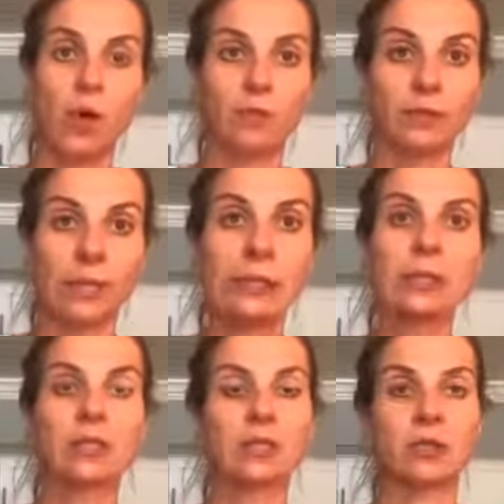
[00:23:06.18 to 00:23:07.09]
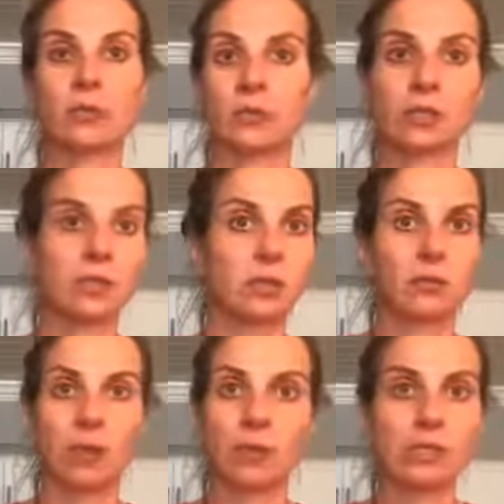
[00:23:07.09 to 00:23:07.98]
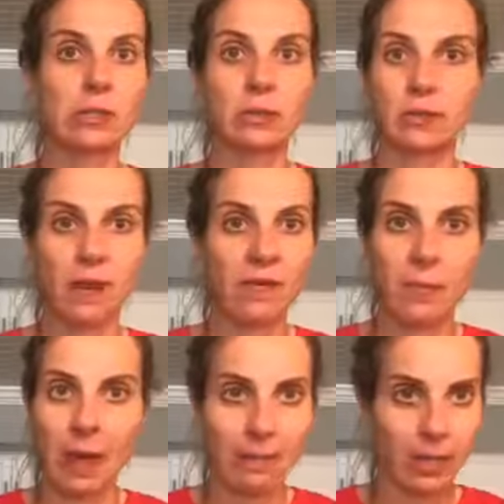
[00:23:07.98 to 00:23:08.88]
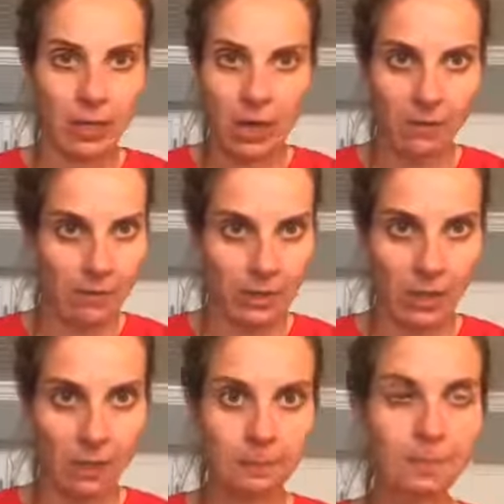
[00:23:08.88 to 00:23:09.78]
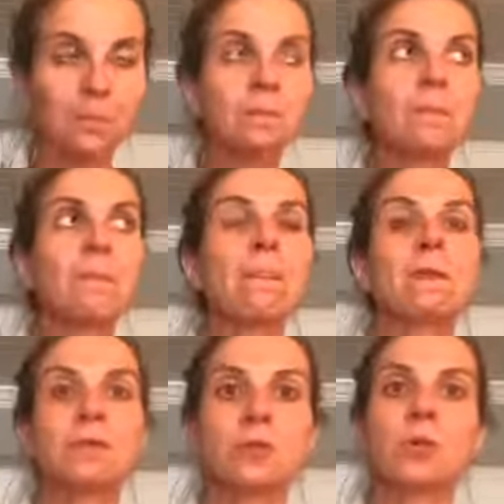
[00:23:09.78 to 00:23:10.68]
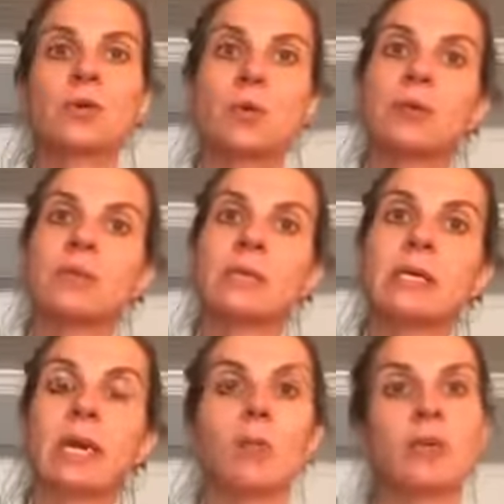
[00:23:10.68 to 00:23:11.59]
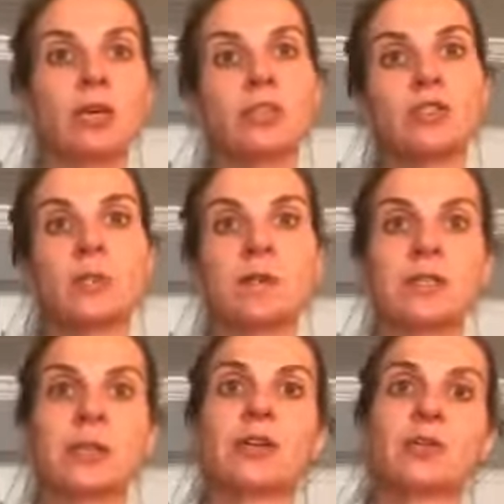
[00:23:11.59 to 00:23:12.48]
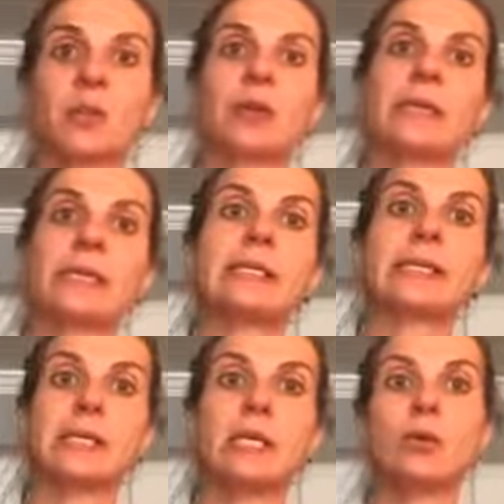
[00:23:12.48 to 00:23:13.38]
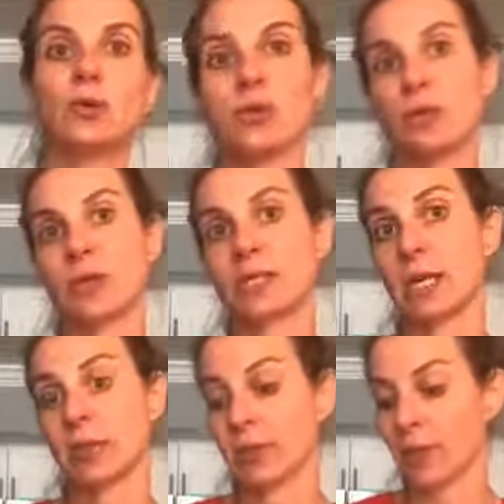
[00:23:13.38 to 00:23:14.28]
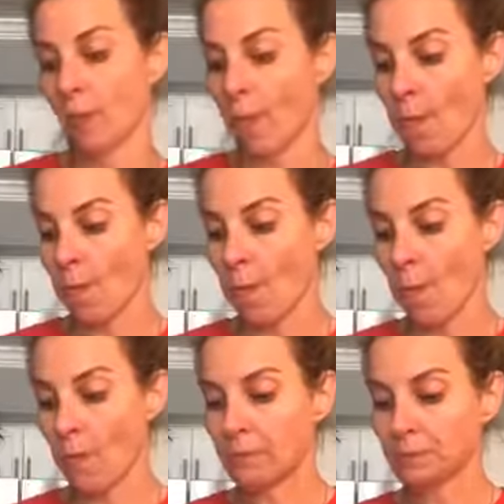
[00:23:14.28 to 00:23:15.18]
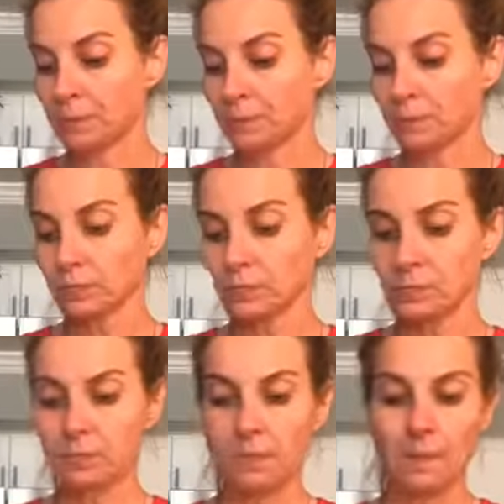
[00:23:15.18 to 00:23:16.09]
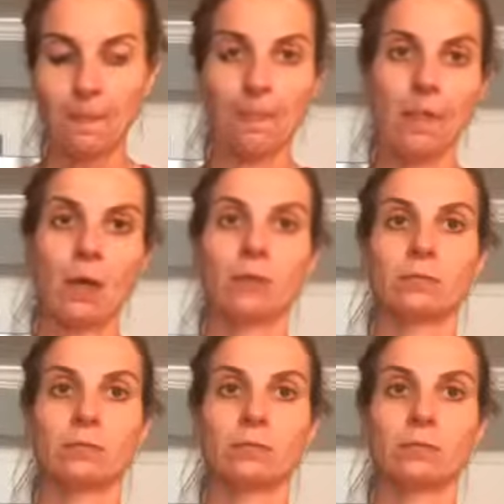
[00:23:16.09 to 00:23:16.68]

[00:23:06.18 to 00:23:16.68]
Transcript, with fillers: Hopefully, because you know, we're, just, we still don't even have a map planned out for this thing. These are where I think we're going to be today. What do you guys know about these areas? What do I need to see? Who do you know that's out here? Mom, I want a s'more.